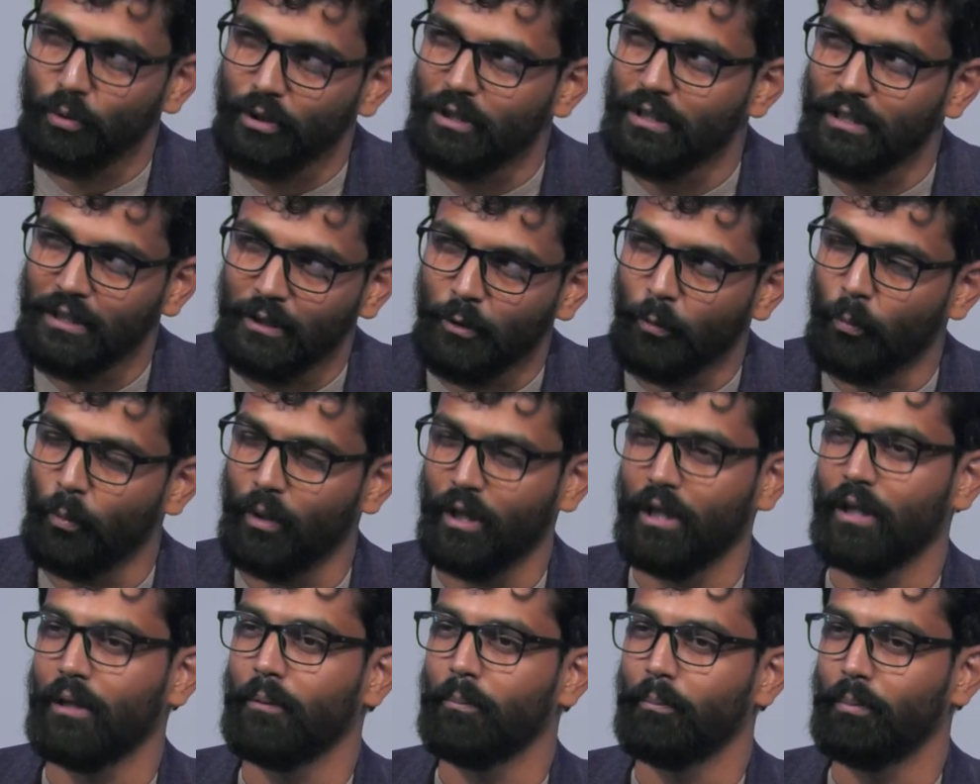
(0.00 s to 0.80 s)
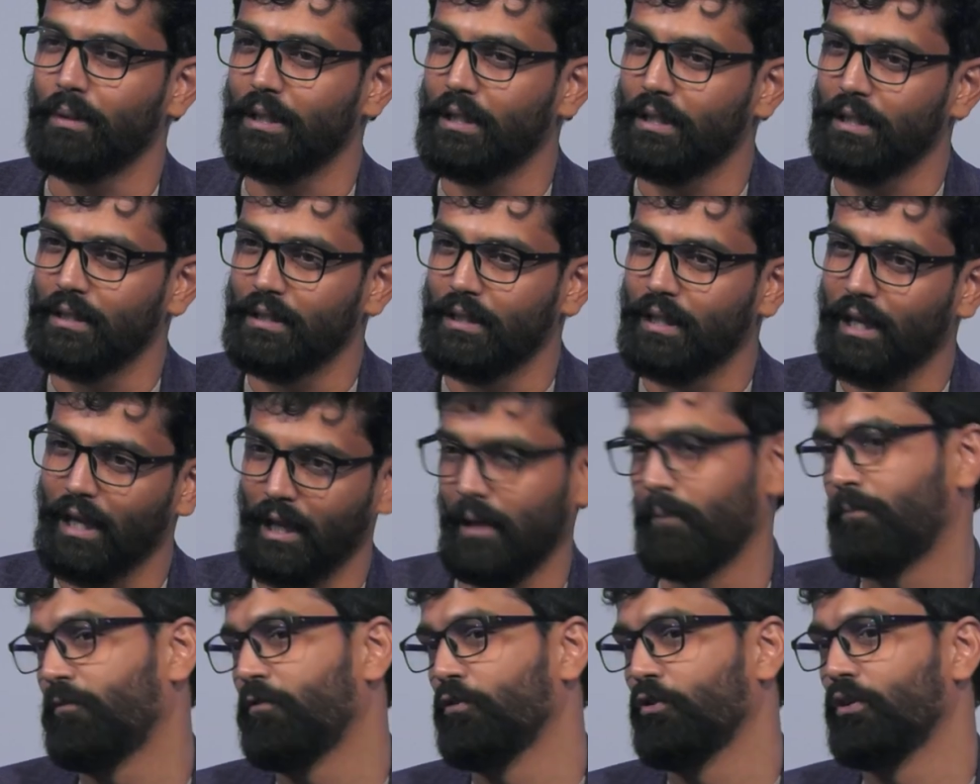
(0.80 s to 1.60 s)
in a way, be
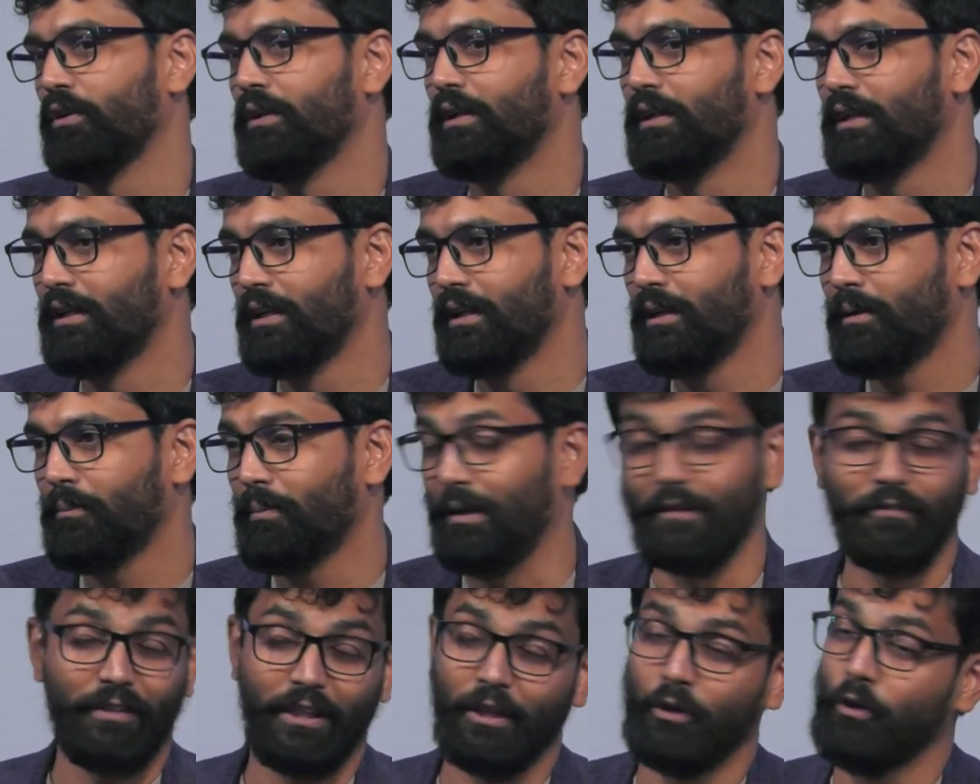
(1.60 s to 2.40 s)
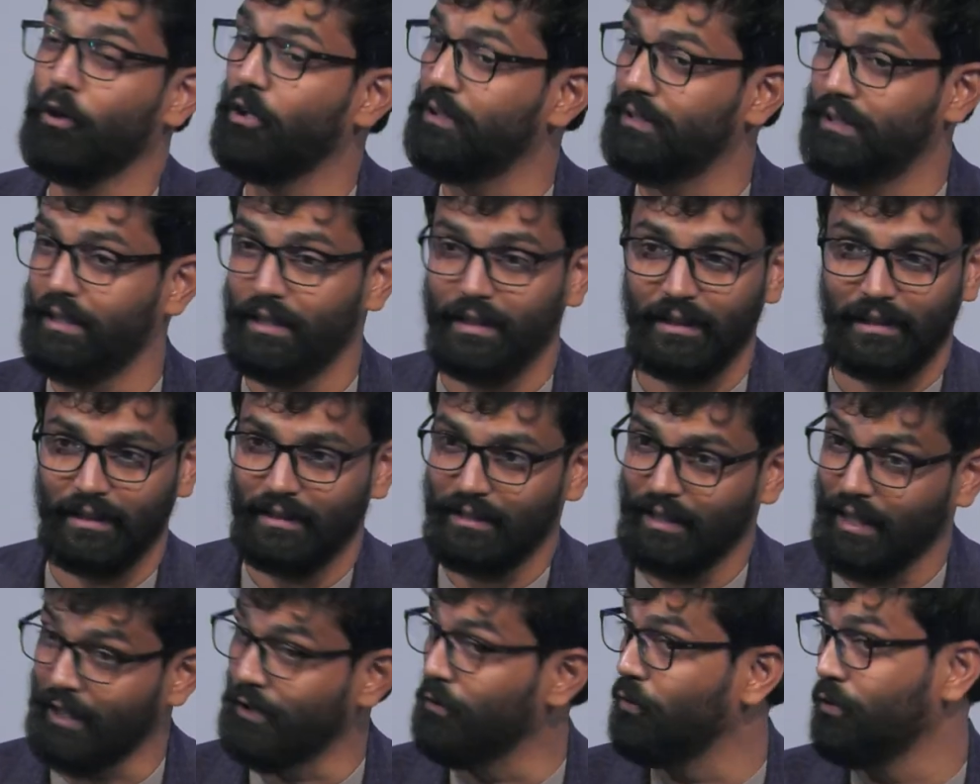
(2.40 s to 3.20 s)
helpful, but we are not there yet.
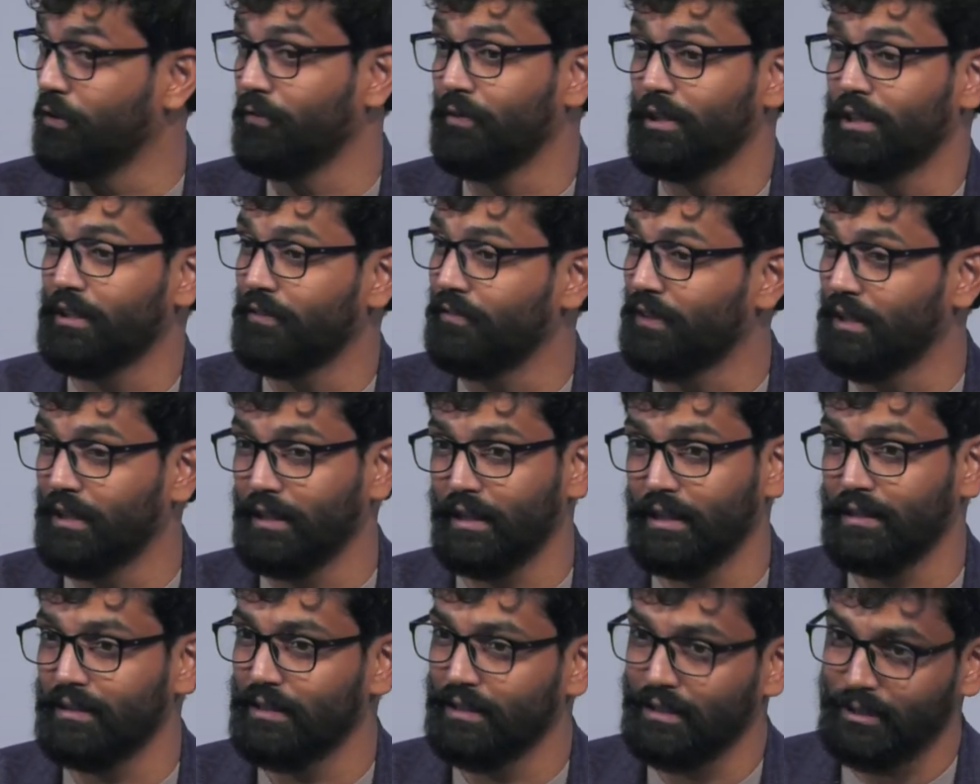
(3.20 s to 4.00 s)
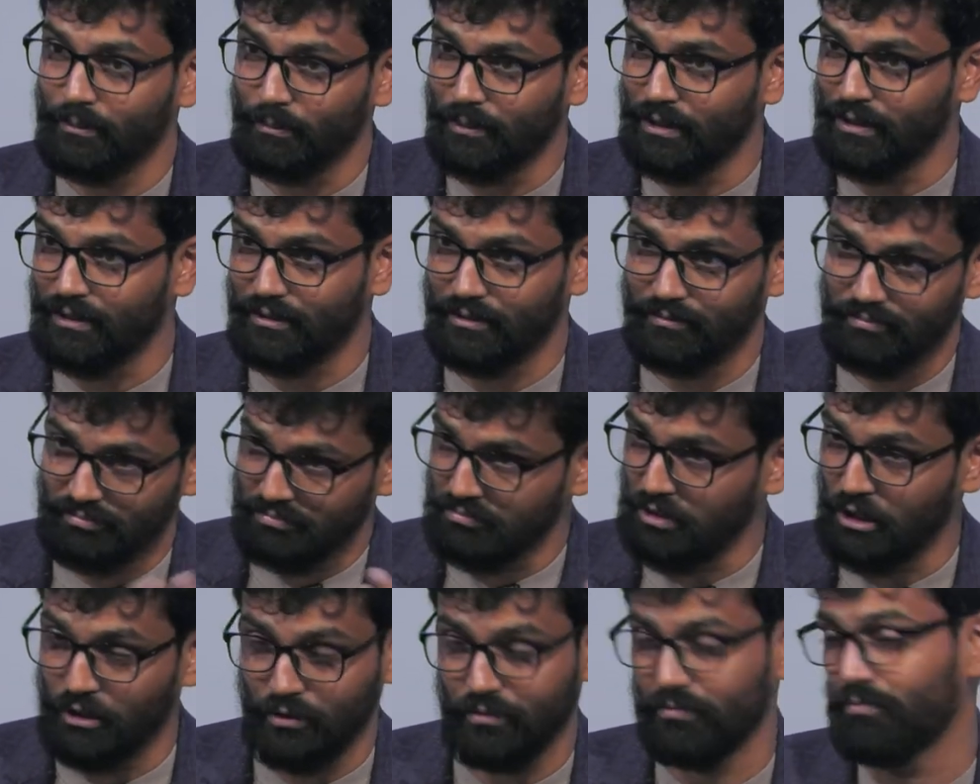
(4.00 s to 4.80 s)
I don't know whether we'll get there, but
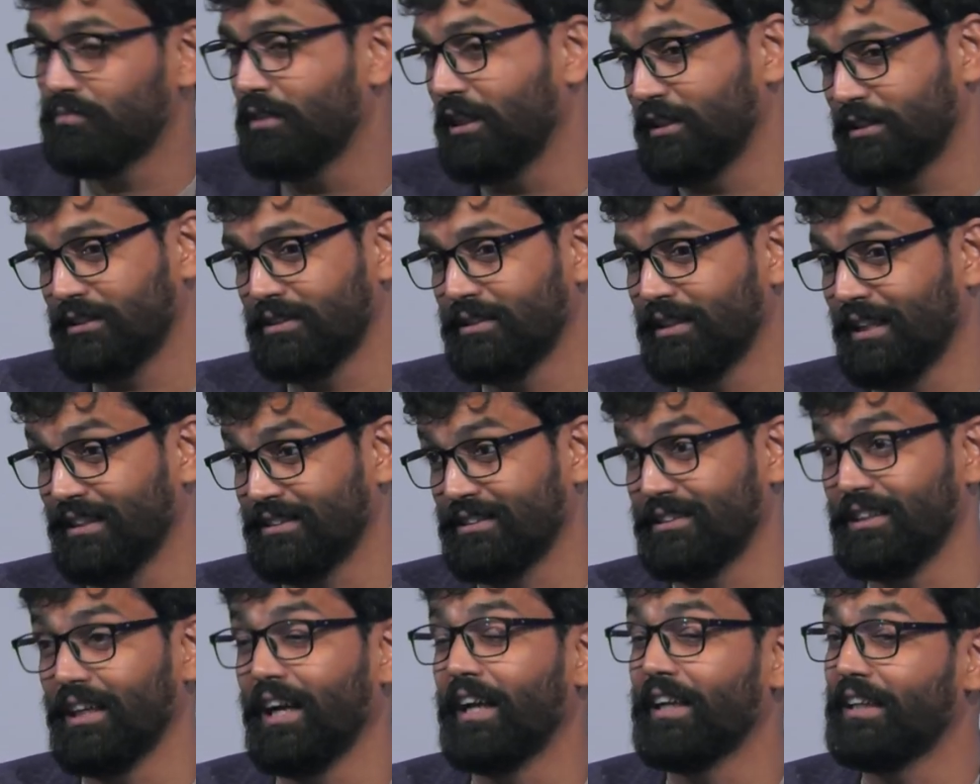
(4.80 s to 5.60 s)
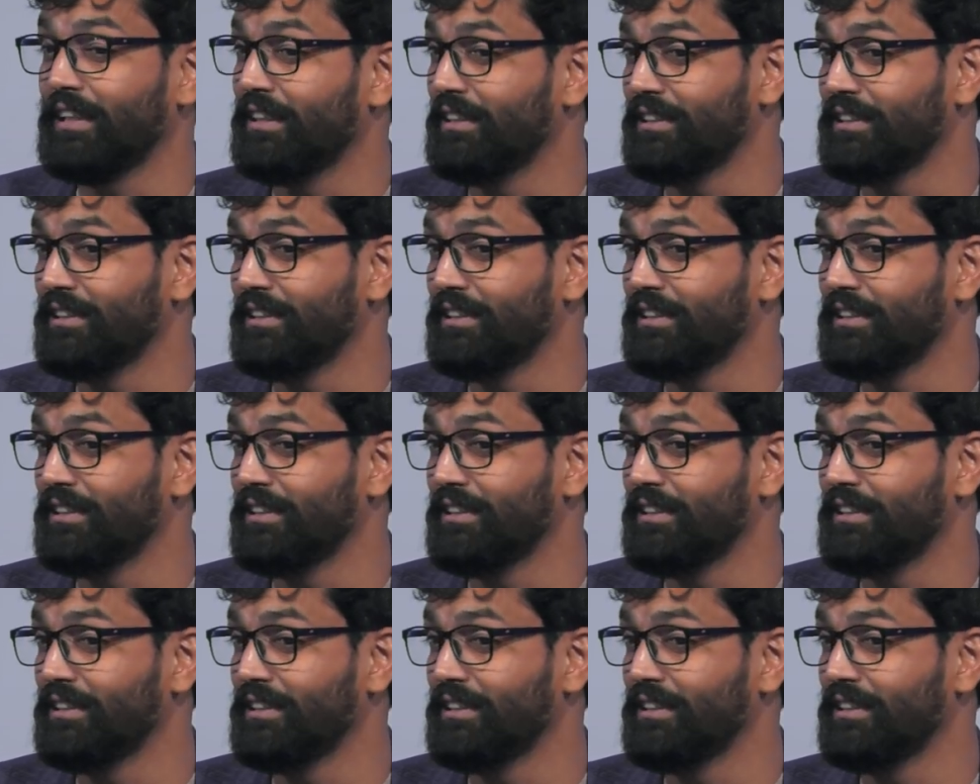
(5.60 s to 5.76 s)
that's the ideal